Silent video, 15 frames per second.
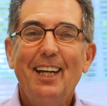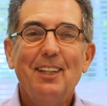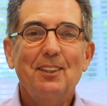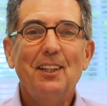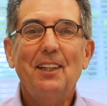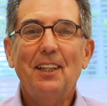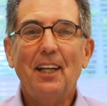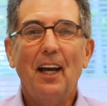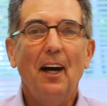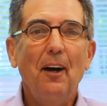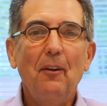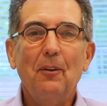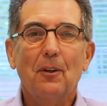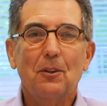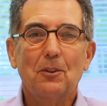See, the
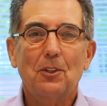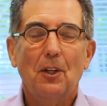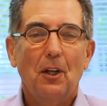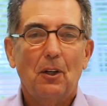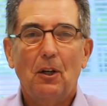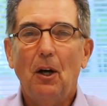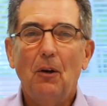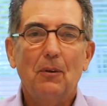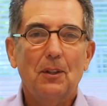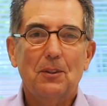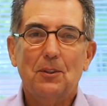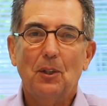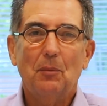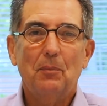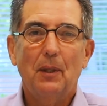others call it
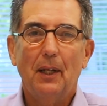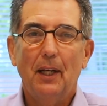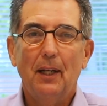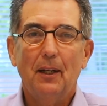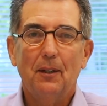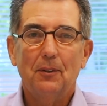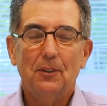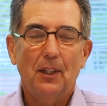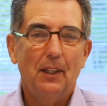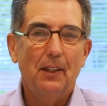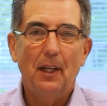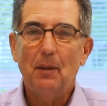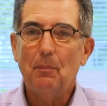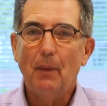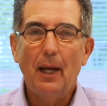something else, and
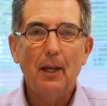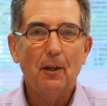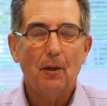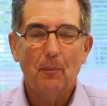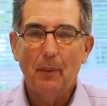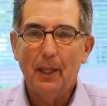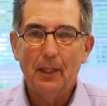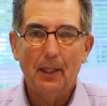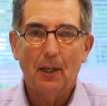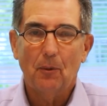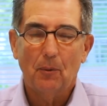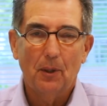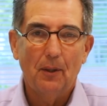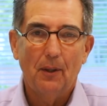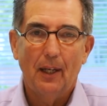they may or may
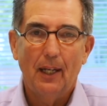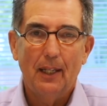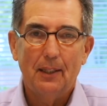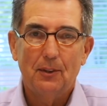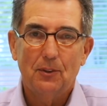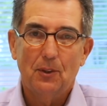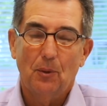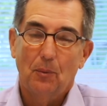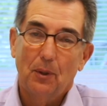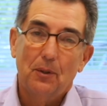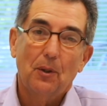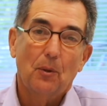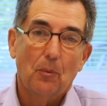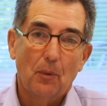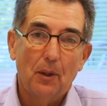not realize that what
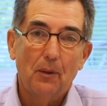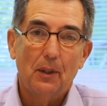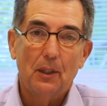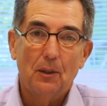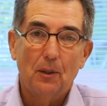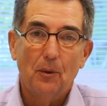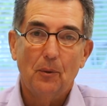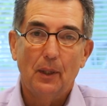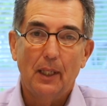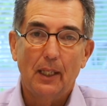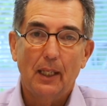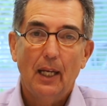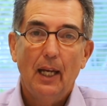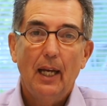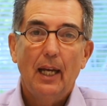they're really
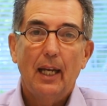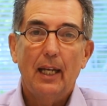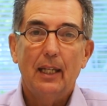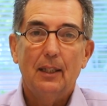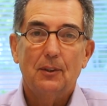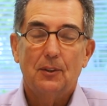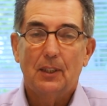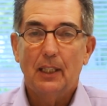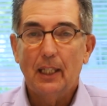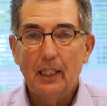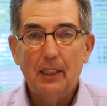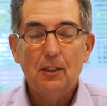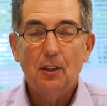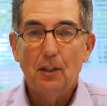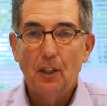doing is
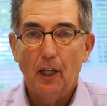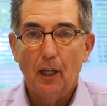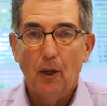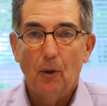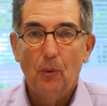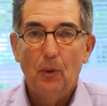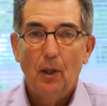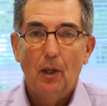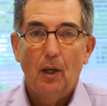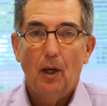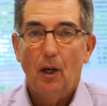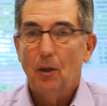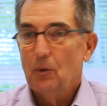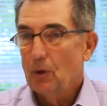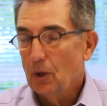getting to know
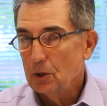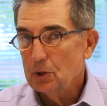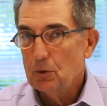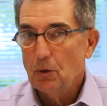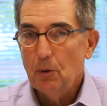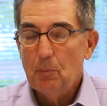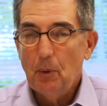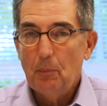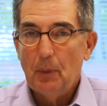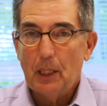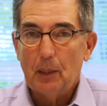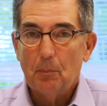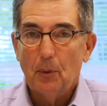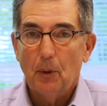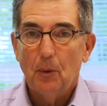a large group of
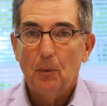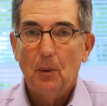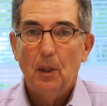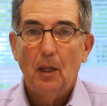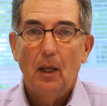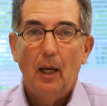people